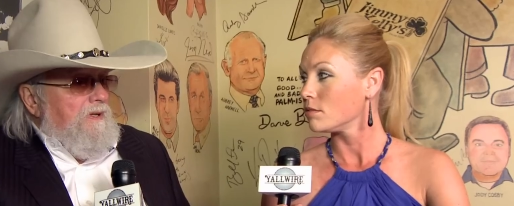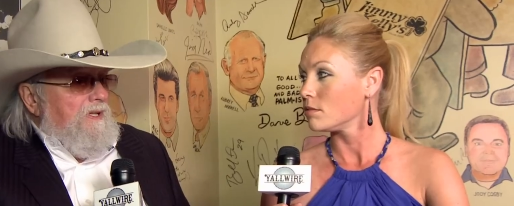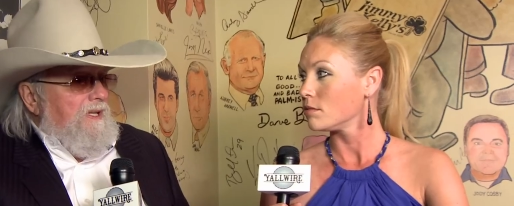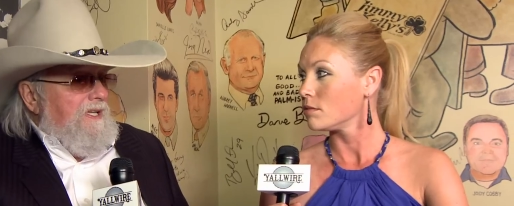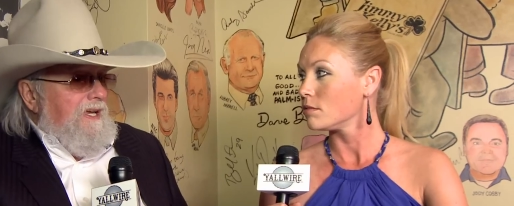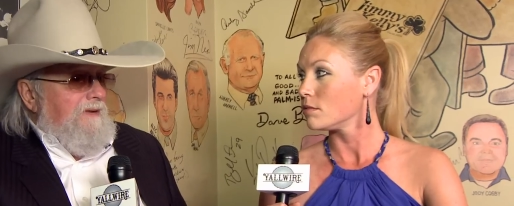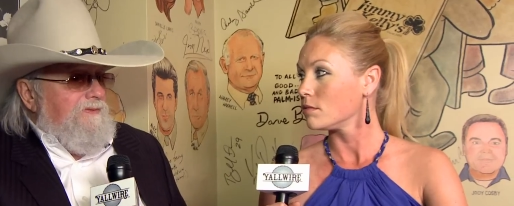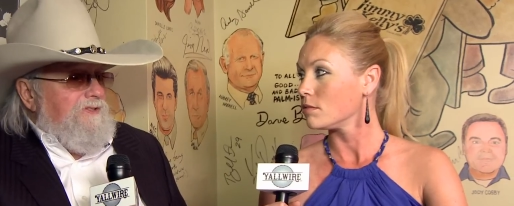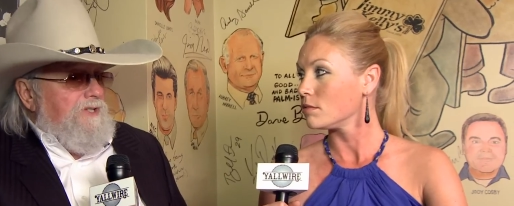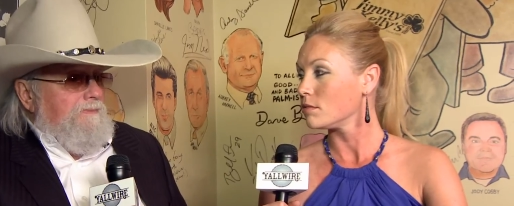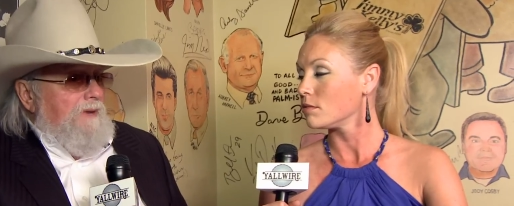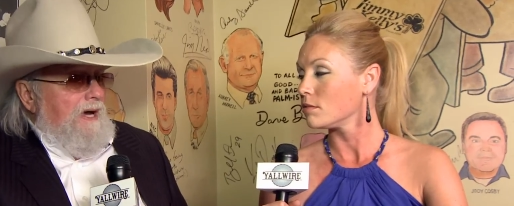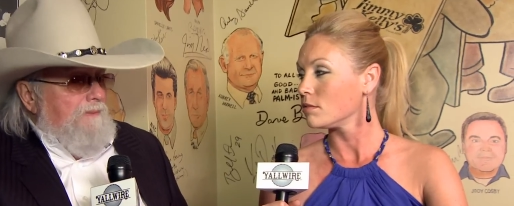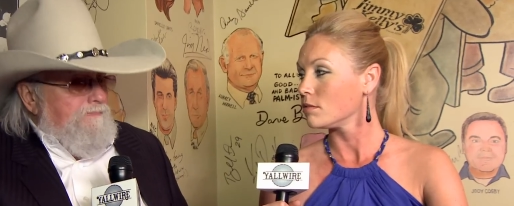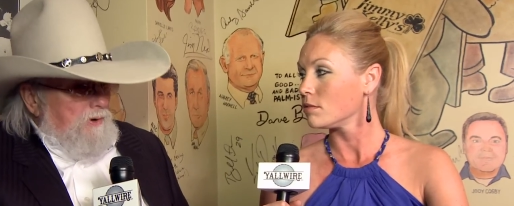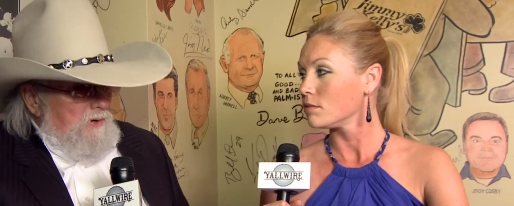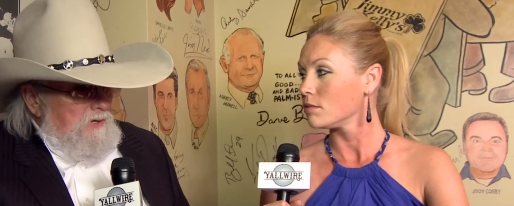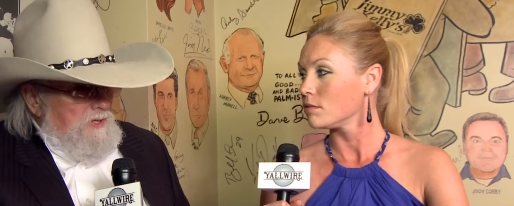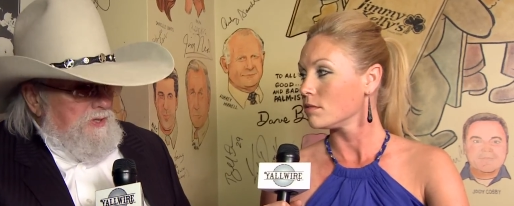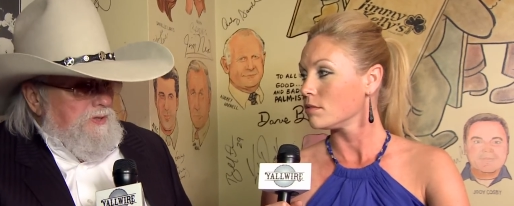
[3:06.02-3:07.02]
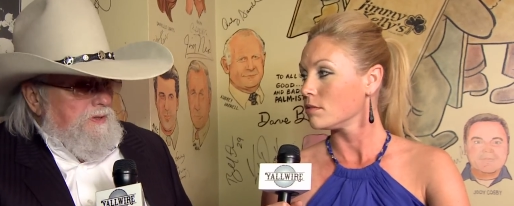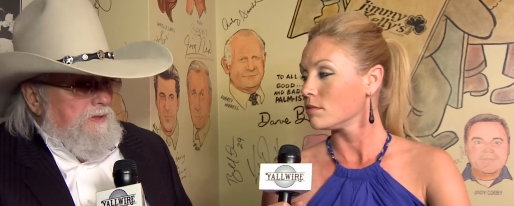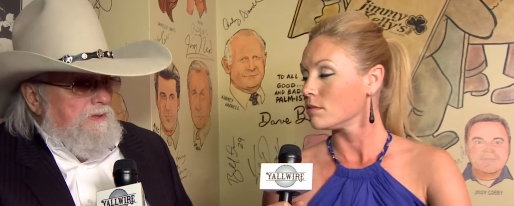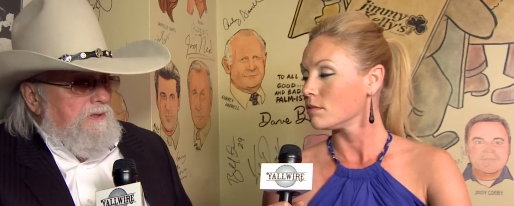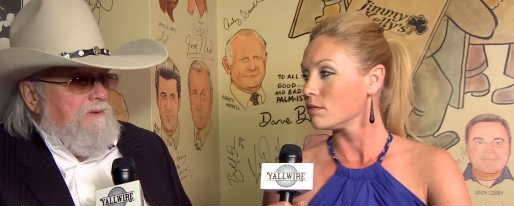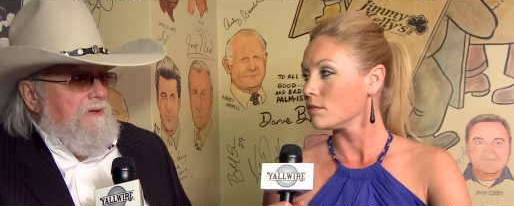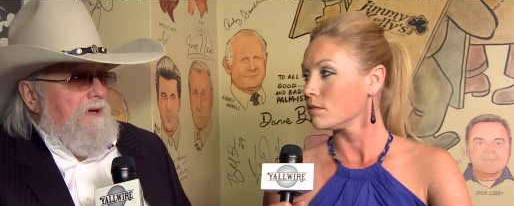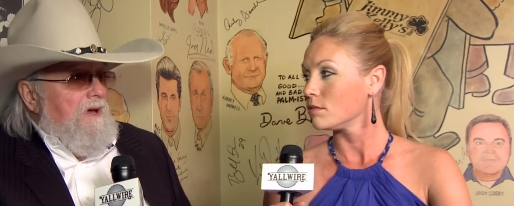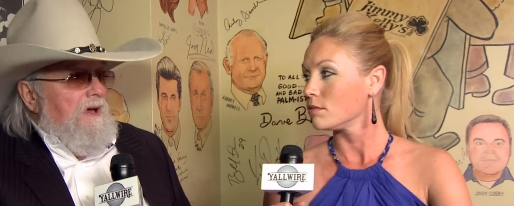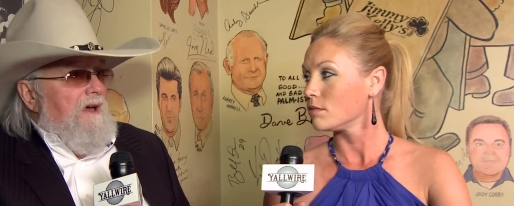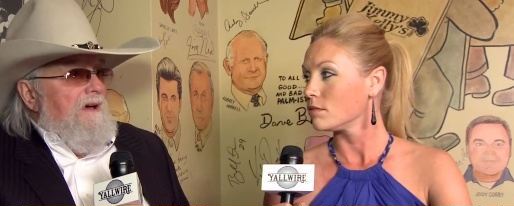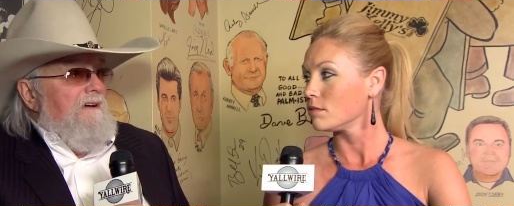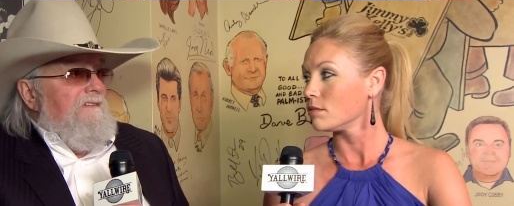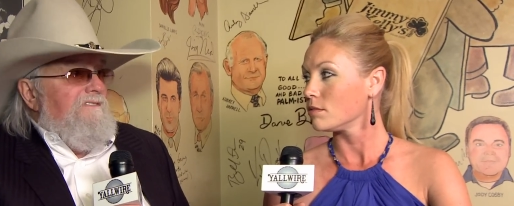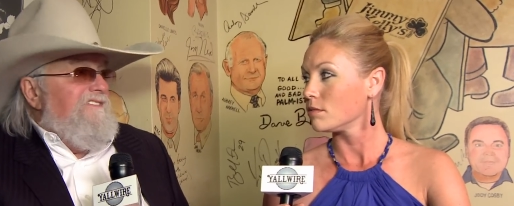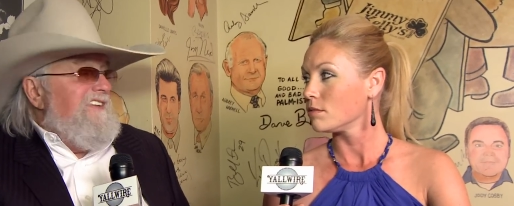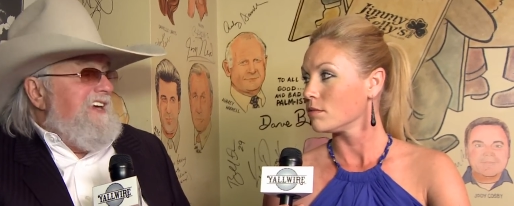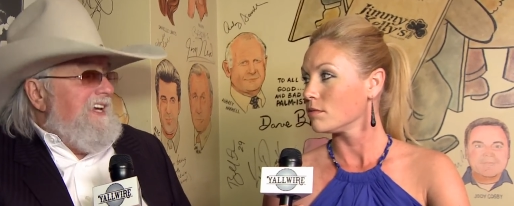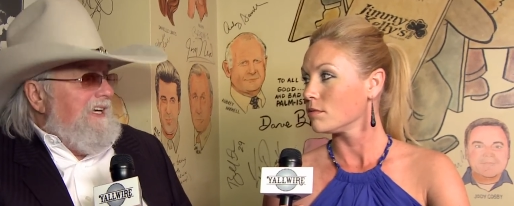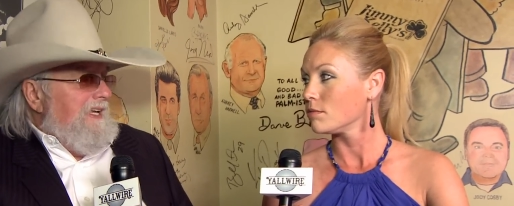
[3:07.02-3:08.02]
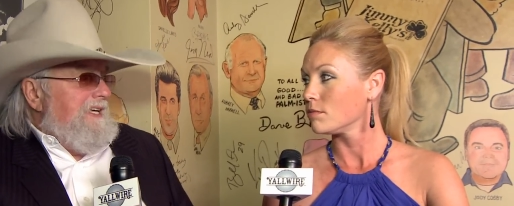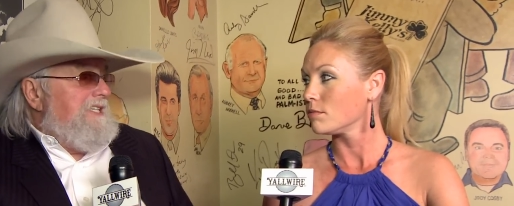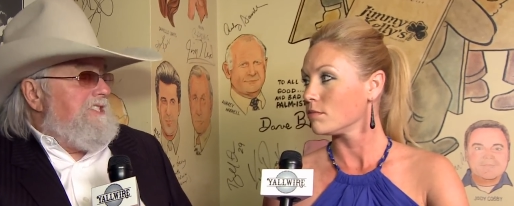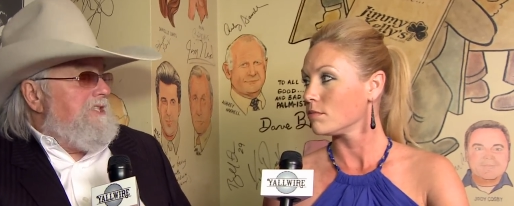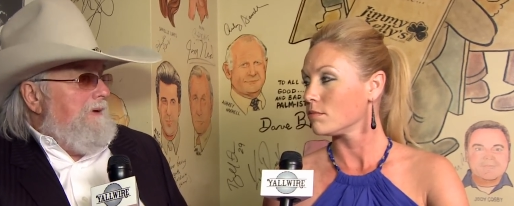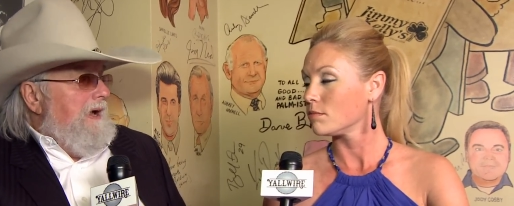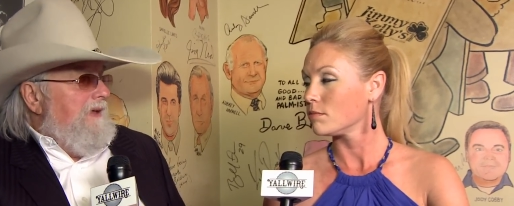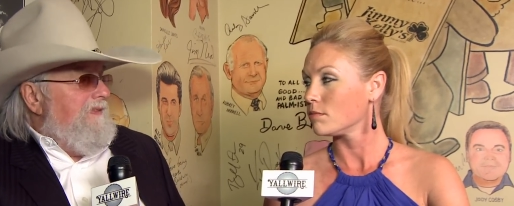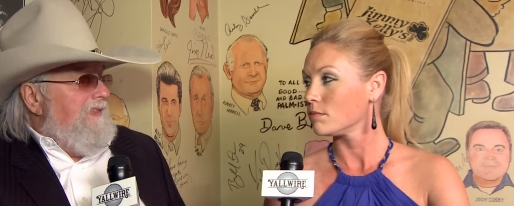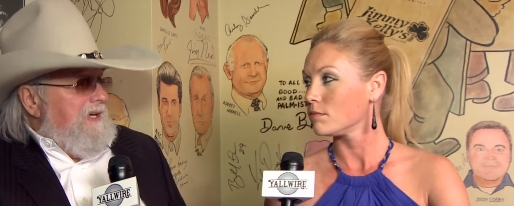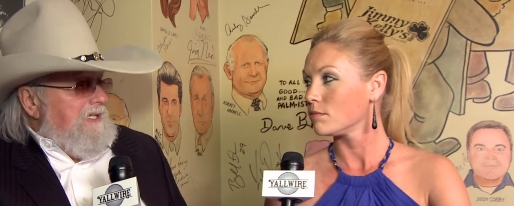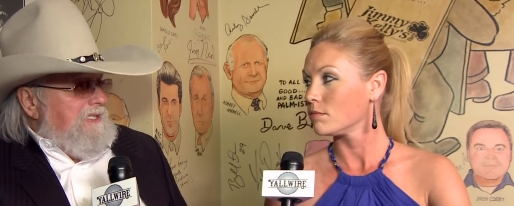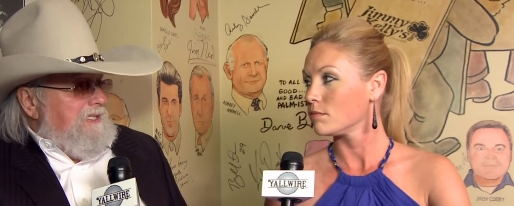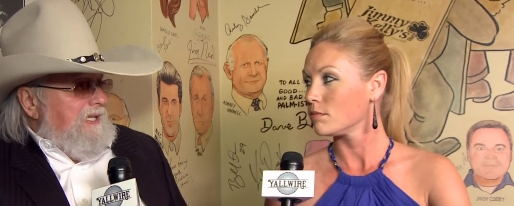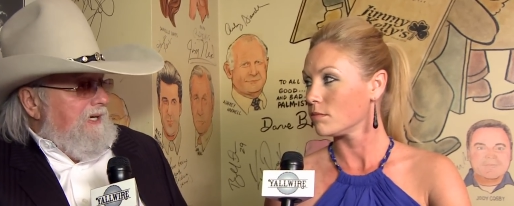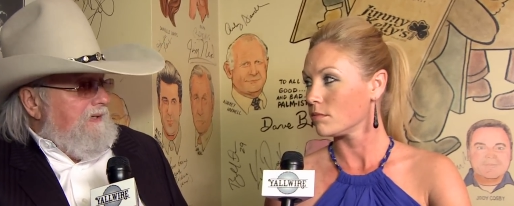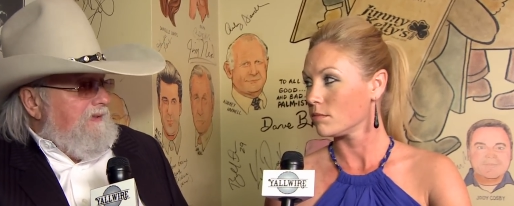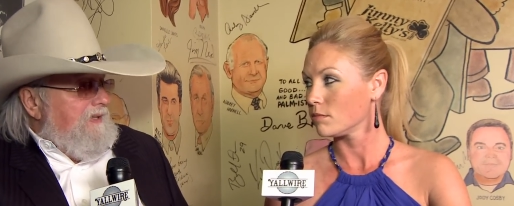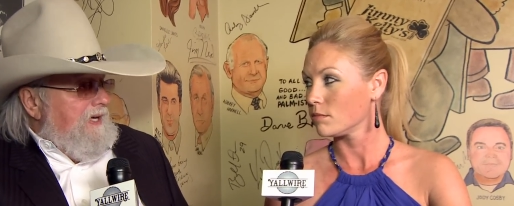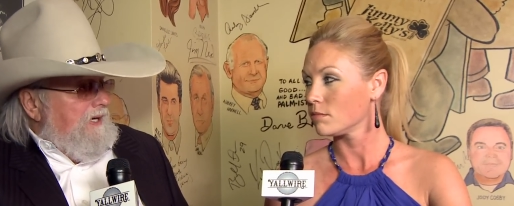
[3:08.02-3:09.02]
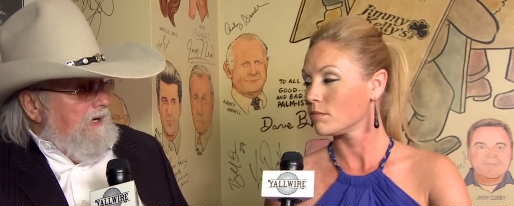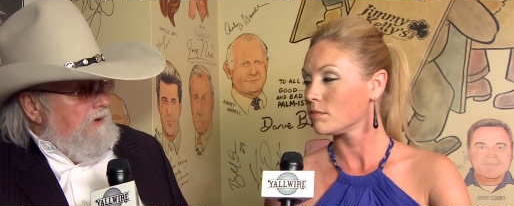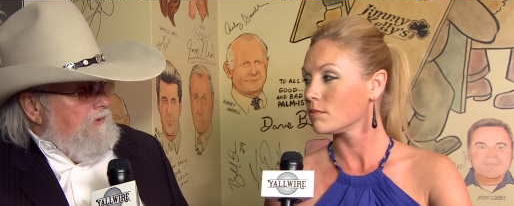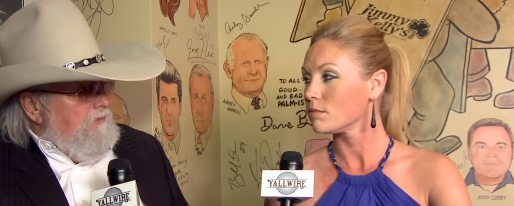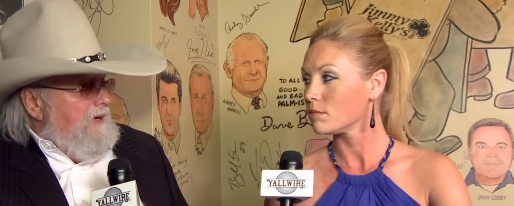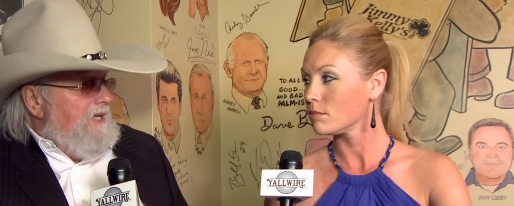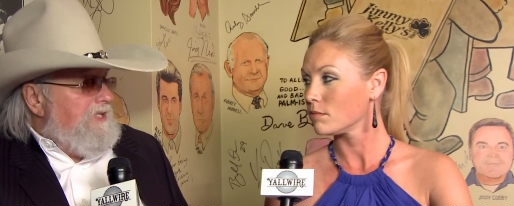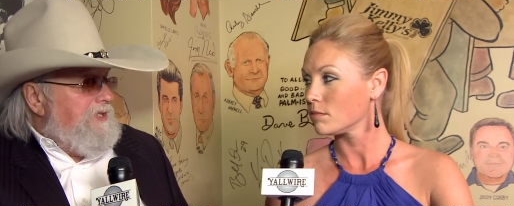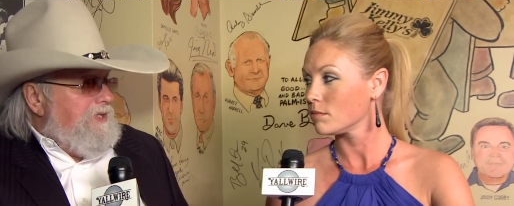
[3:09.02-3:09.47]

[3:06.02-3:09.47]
Speaker 1: beliefs, my personal feelings about things like that on my